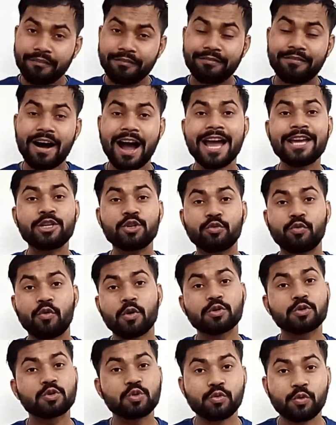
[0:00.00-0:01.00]
Why you
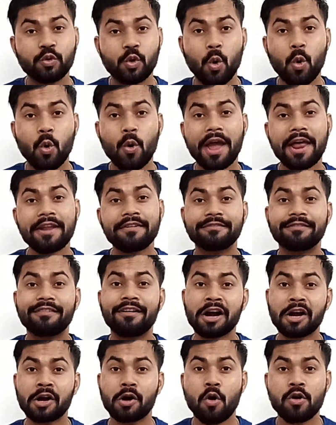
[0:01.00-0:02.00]
want to go and
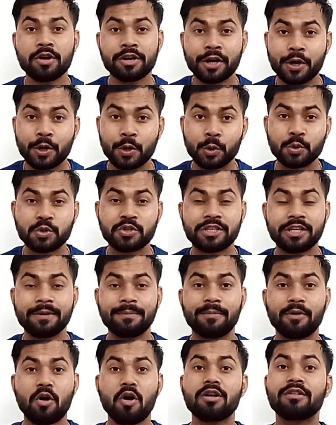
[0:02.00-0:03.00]
work on a cruise
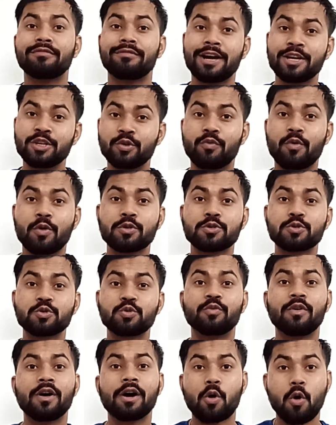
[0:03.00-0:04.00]
ship, or why you want to
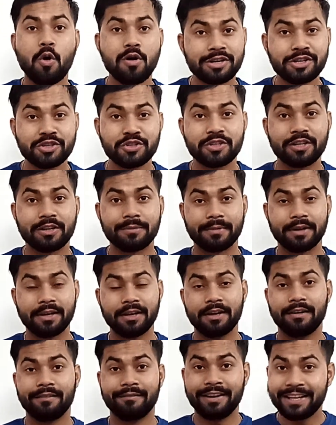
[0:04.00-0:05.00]
work on a ship?
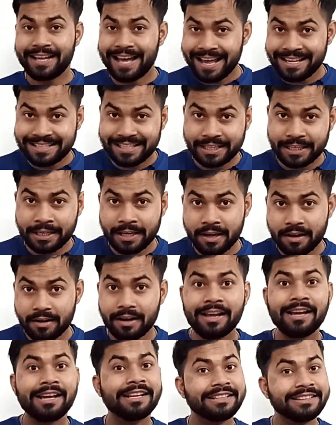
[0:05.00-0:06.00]
Well guys,
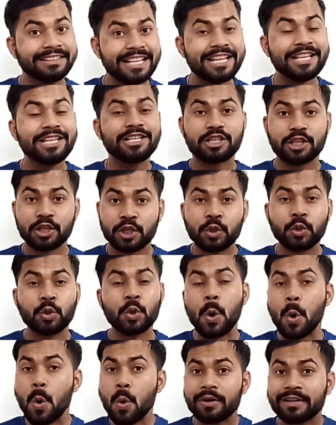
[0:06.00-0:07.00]
here there is
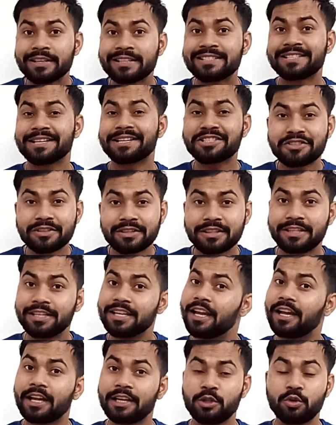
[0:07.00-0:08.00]
no such
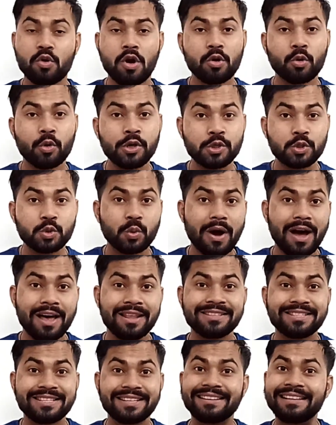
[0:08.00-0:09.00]
thing you are going to
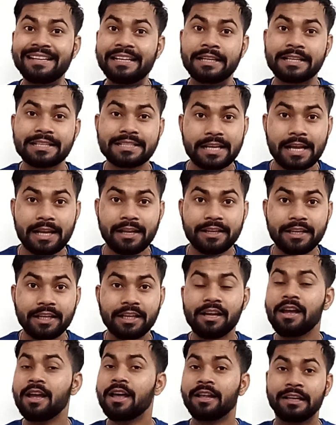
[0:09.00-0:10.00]
answer in a salary.
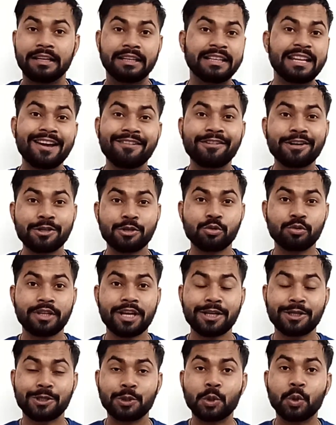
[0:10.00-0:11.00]
Never do
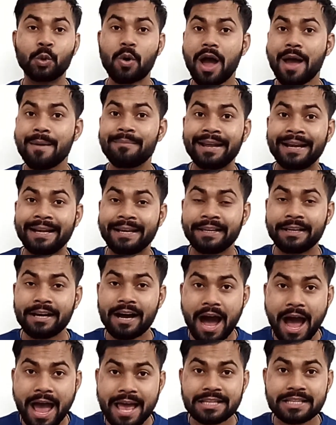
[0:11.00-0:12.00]
that. No, I'm getting a
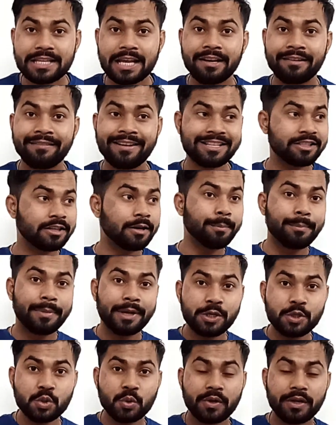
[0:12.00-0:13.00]
high salary as
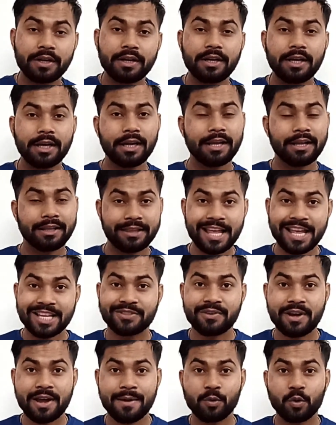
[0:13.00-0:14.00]
compared to here,
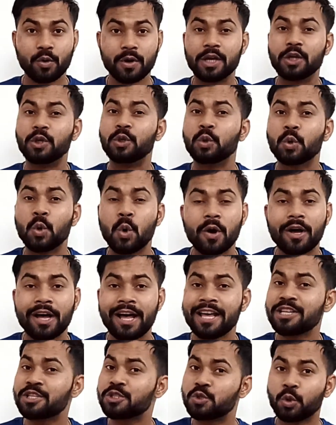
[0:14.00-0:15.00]
that's why I'm going. No
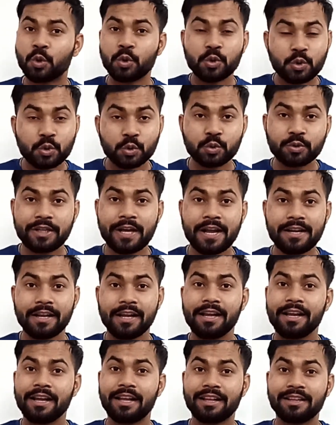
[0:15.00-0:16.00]
guys, don't do that.
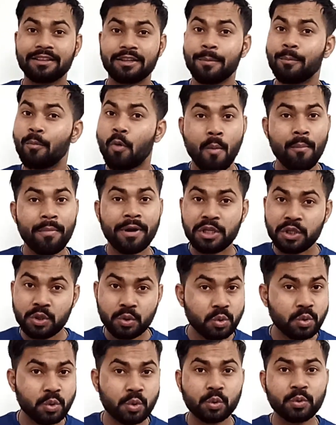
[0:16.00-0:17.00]
The moment you
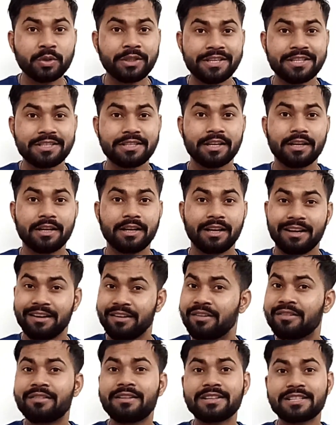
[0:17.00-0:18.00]
do this,
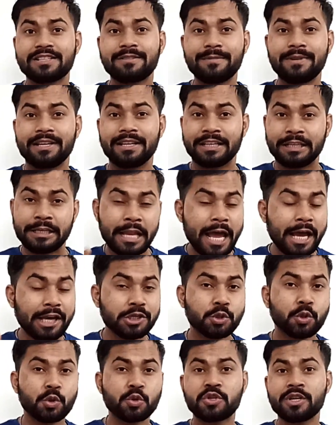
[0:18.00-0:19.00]
trust me,
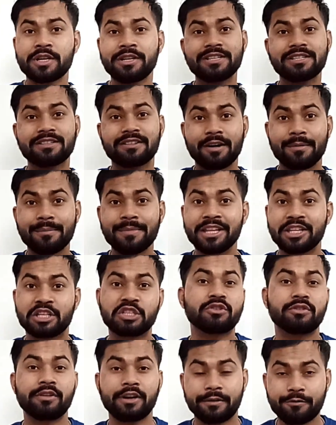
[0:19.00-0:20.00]
next question is coming
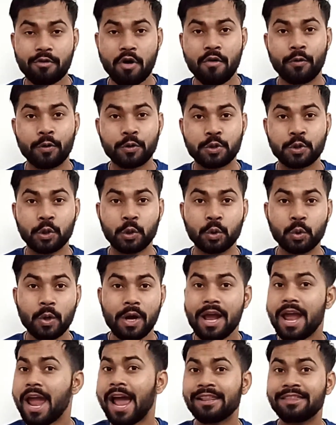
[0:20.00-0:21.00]
straight forward to
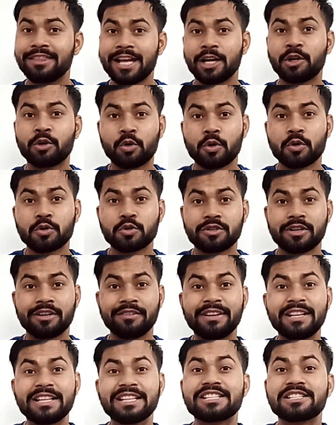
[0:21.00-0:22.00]
you, and that question
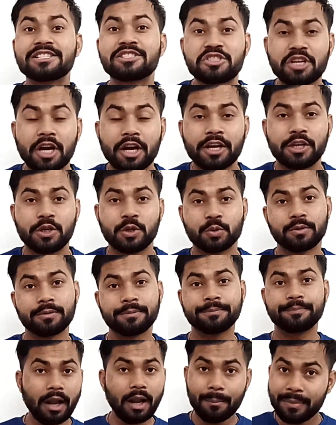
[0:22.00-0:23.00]
will stuck you.
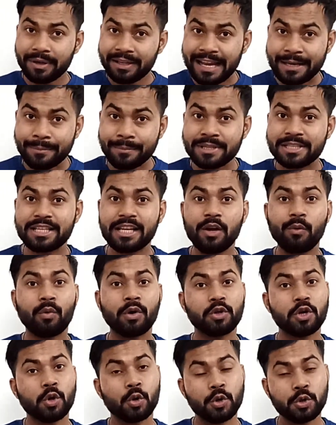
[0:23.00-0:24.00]
But let me say what
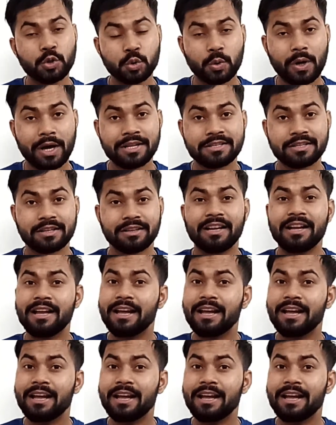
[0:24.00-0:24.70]
you are going to answer.